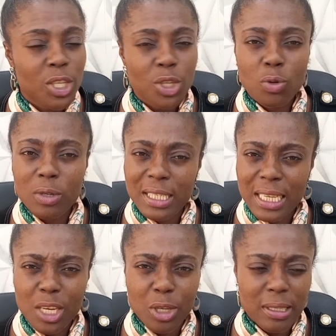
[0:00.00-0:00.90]
You could
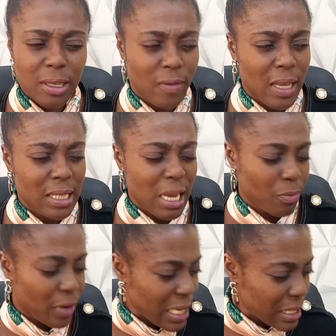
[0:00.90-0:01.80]
tell yourself that
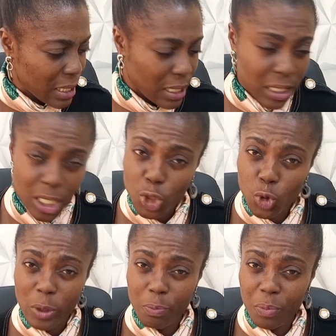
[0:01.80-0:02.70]
I'm releasing it
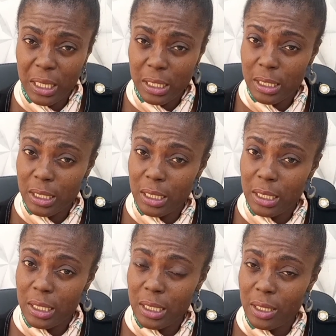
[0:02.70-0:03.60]
into a pit
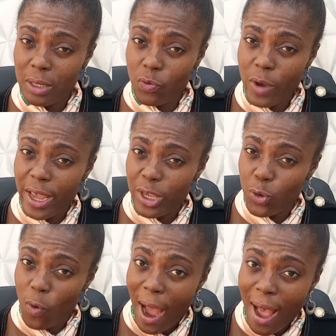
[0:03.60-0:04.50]
where
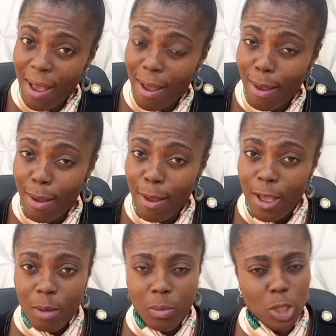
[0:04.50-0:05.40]
you are.
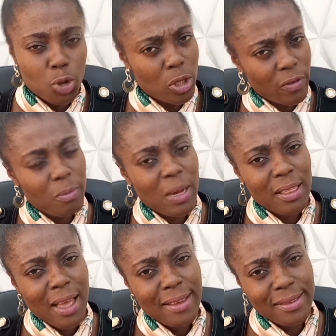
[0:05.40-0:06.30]
But the truth of the
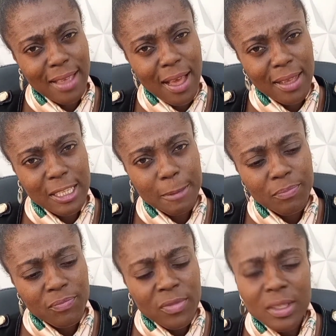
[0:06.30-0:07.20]
matter is that
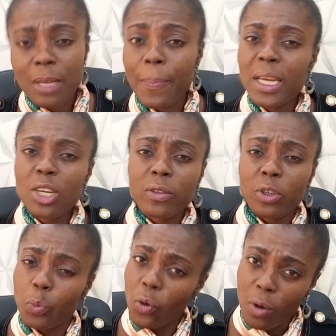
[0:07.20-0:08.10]
depending on the
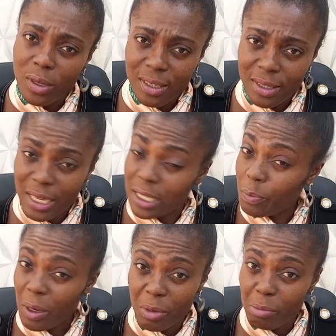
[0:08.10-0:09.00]
porosity and the
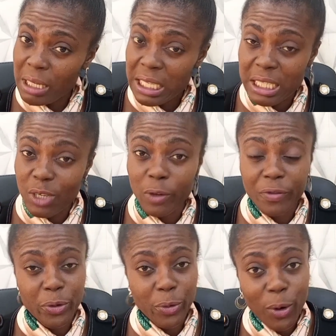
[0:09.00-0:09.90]
permeability
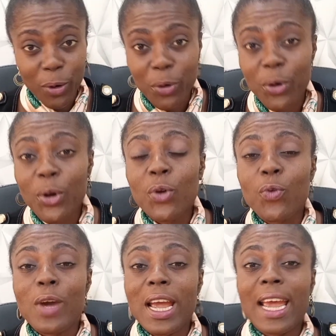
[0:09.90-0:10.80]
of the rock
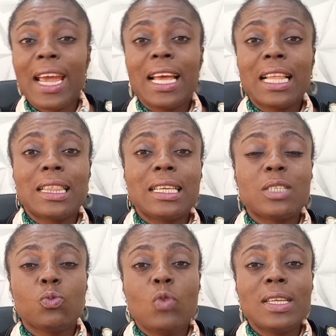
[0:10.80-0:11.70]
where
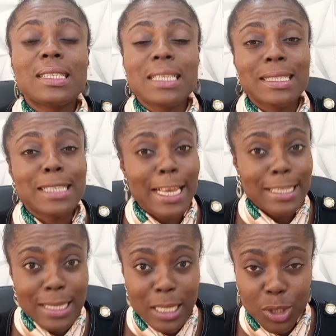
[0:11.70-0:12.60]
this waste is
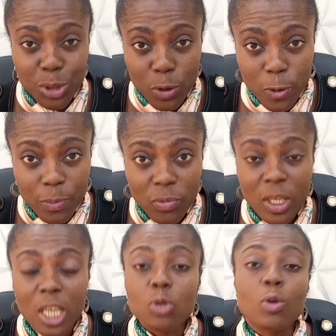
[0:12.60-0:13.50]
getting into,
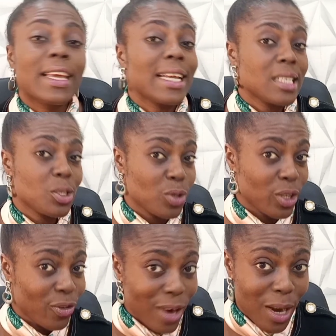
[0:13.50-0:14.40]
it could get into the
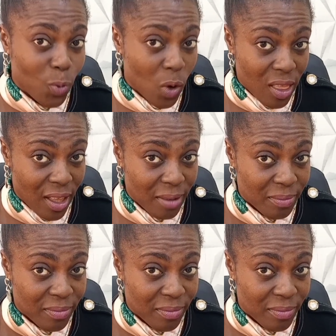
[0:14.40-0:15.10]
groundwater